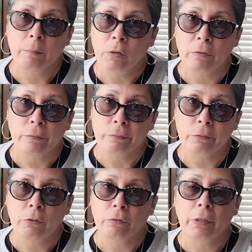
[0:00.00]
on
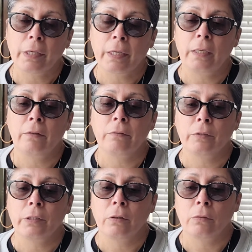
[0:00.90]
overnight,
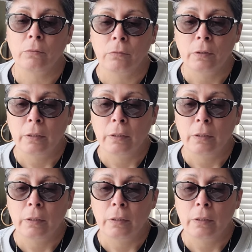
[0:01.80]
even though